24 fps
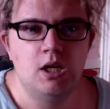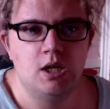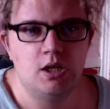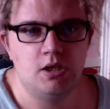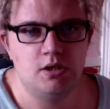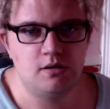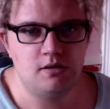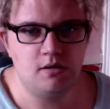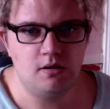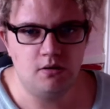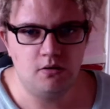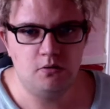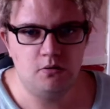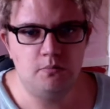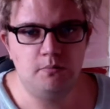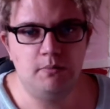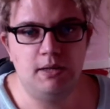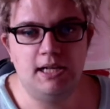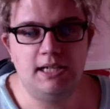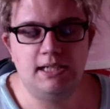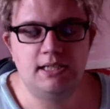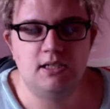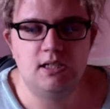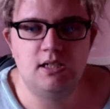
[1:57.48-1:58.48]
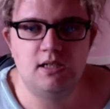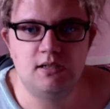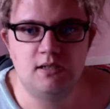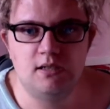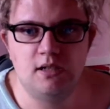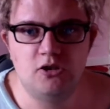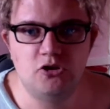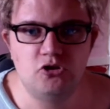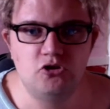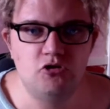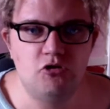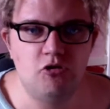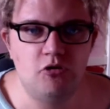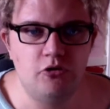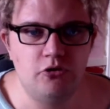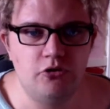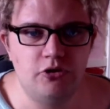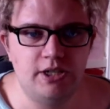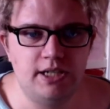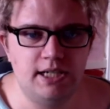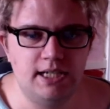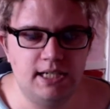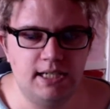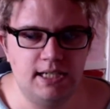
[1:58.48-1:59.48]
So my
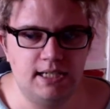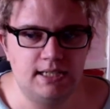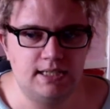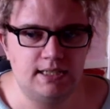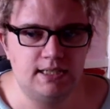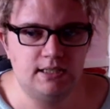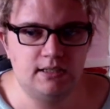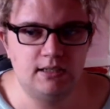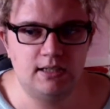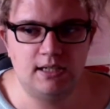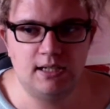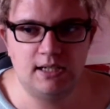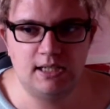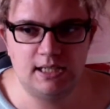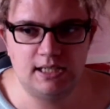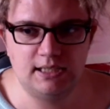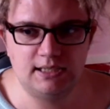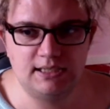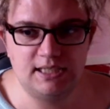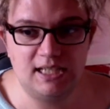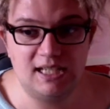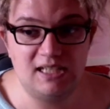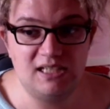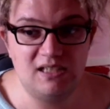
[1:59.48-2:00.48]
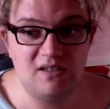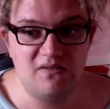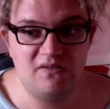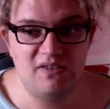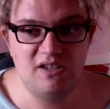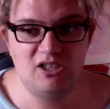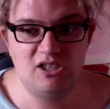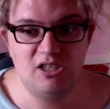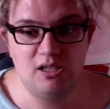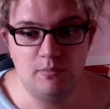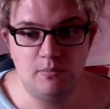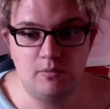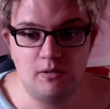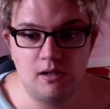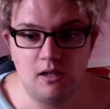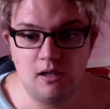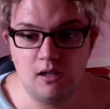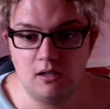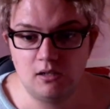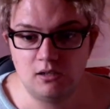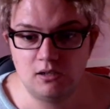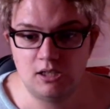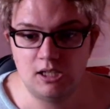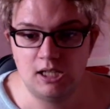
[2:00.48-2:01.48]
testosterone is, a class A, is officially
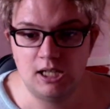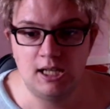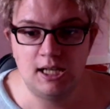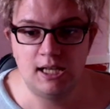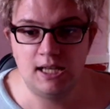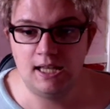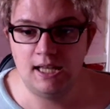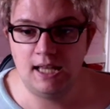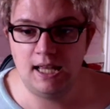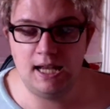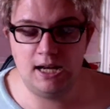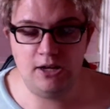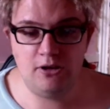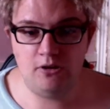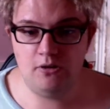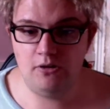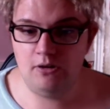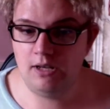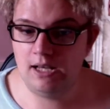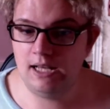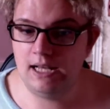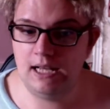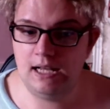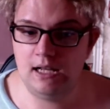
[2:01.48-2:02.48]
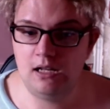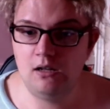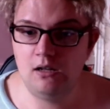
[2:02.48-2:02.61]
blocked. I don't know how